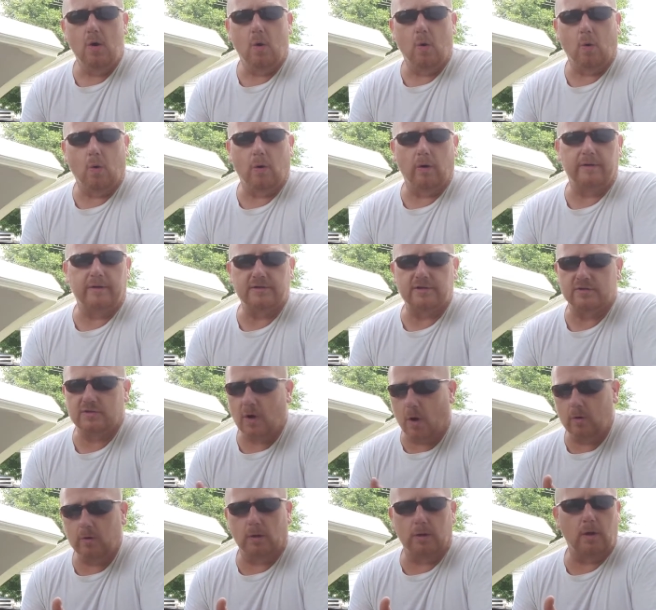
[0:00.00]
or there's a
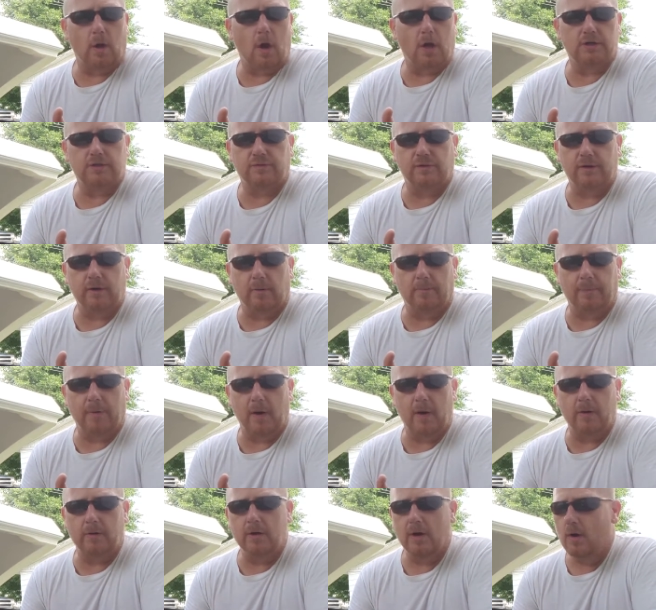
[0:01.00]
total loss for your
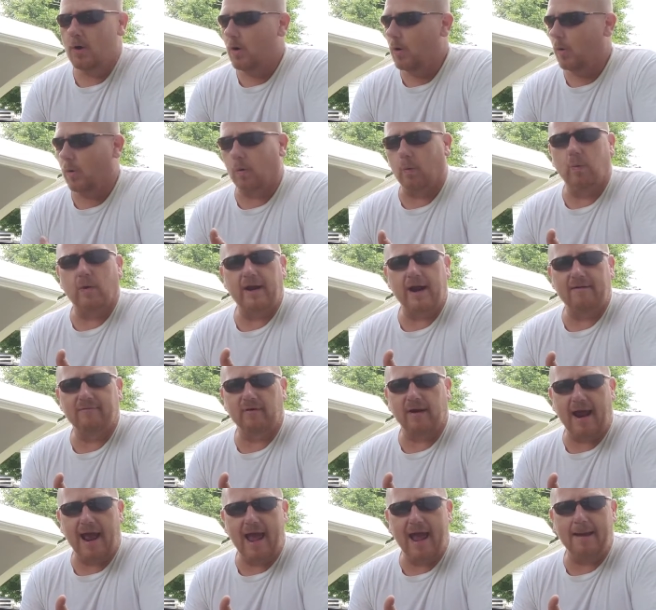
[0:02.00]
boat or
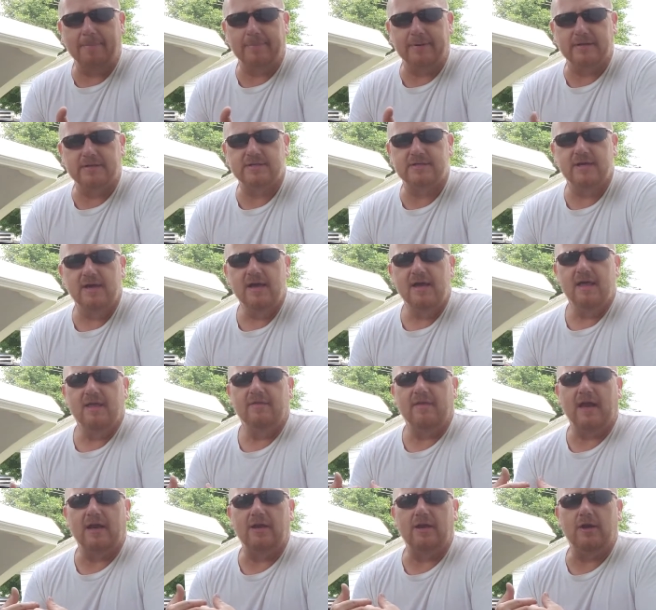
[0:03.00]
whatever happens
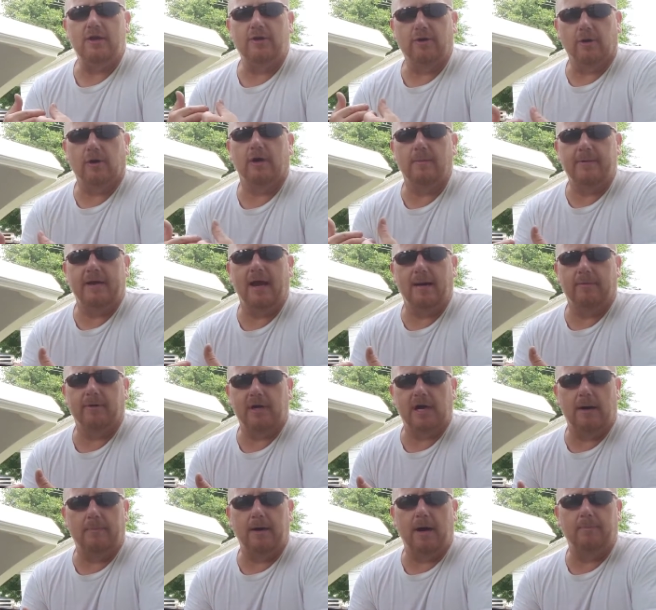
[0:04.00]
that you're going to be able to
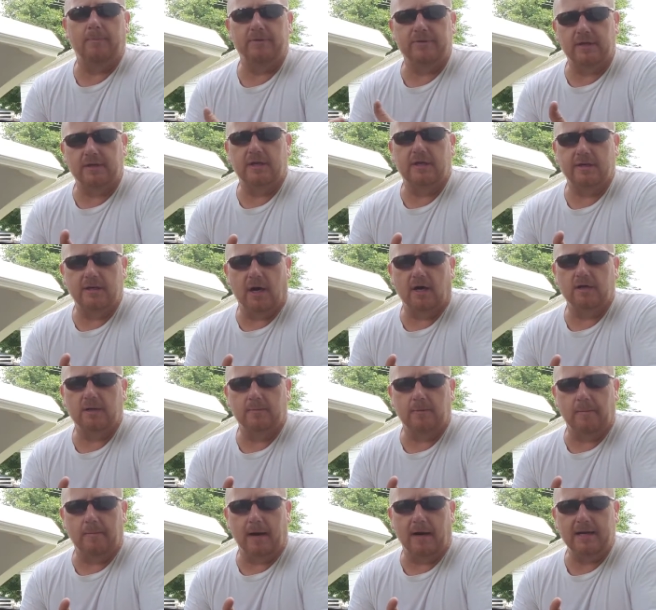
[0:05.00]
come up with the
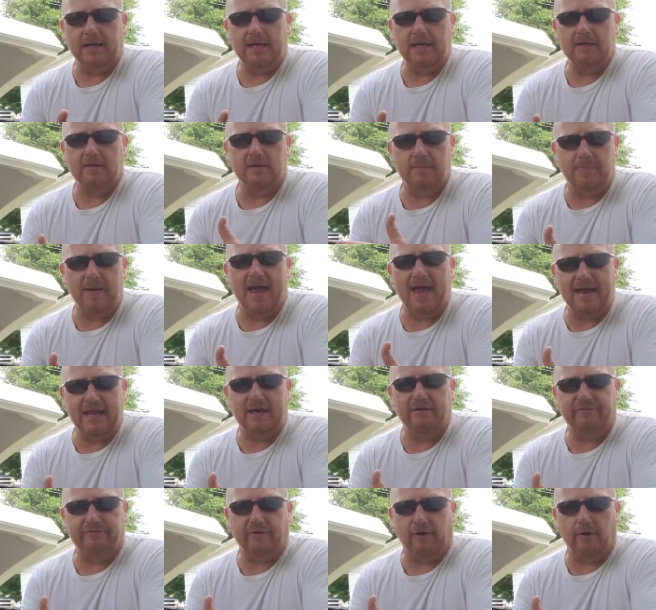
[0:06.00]
deductible money to pay
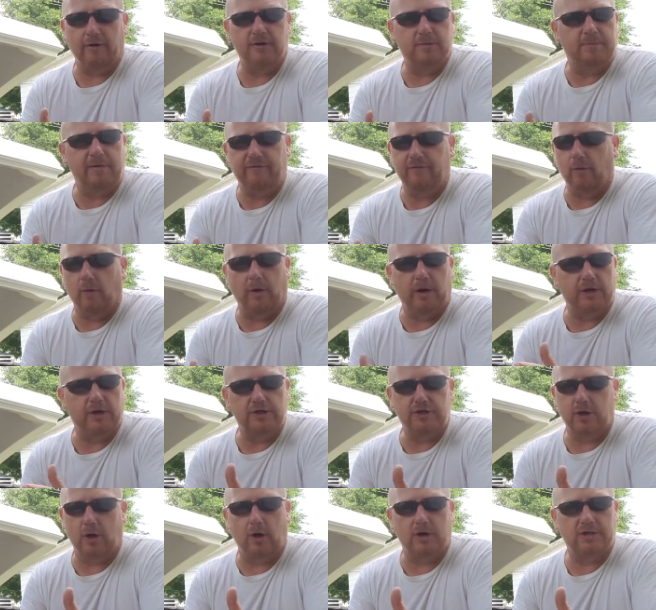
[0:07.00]
it first before an
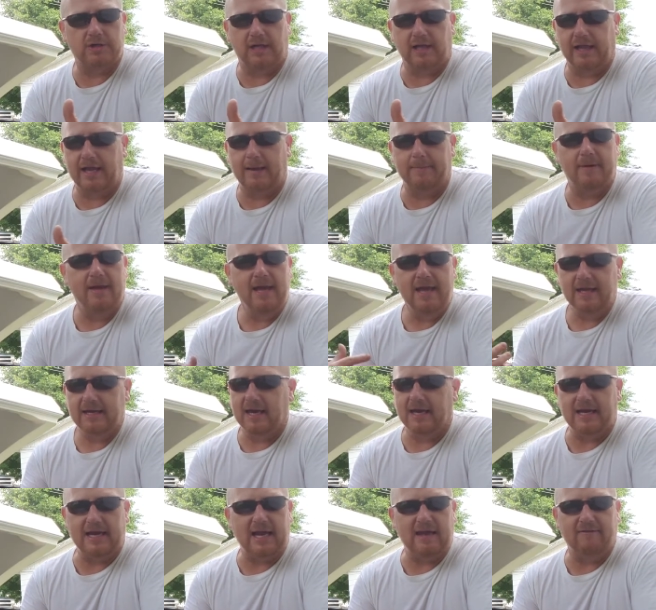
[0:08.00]
insurance claim
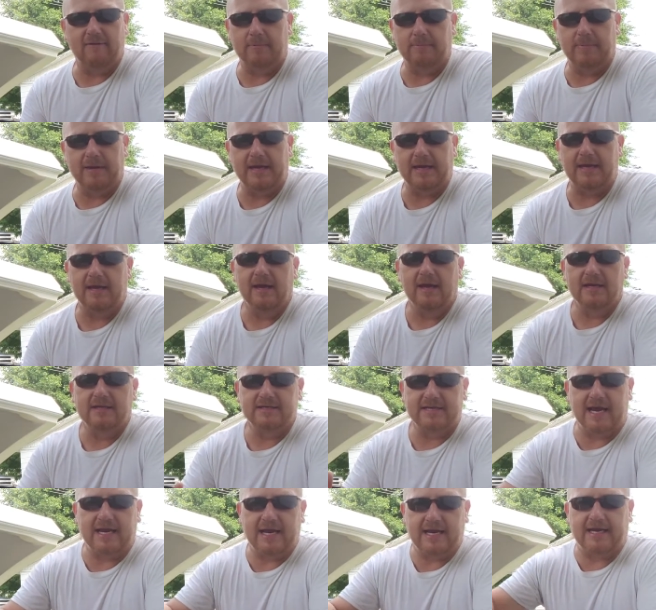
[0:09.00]
can even be
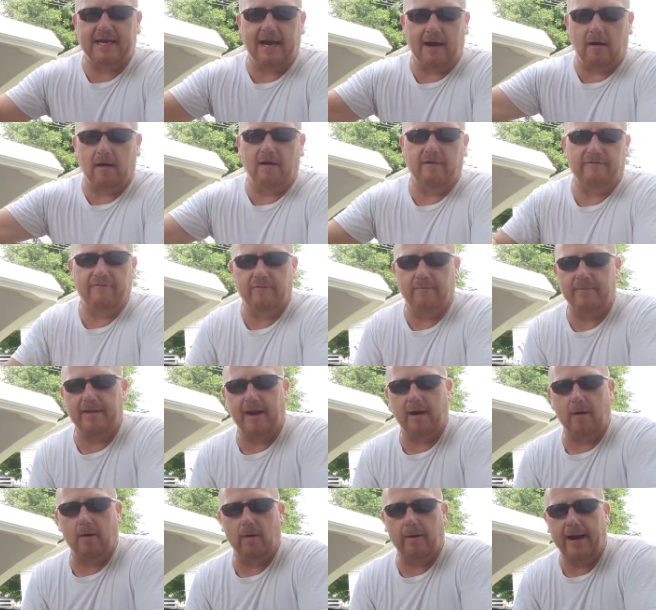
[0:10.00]
taken care of from
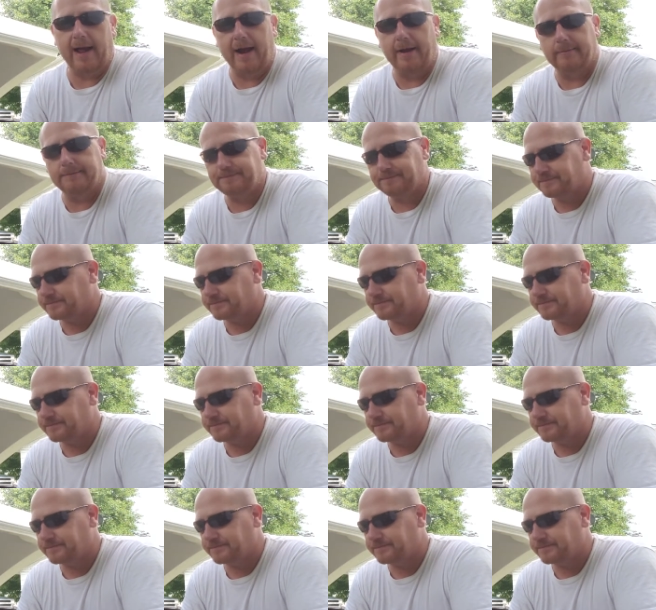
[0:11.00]
there on out.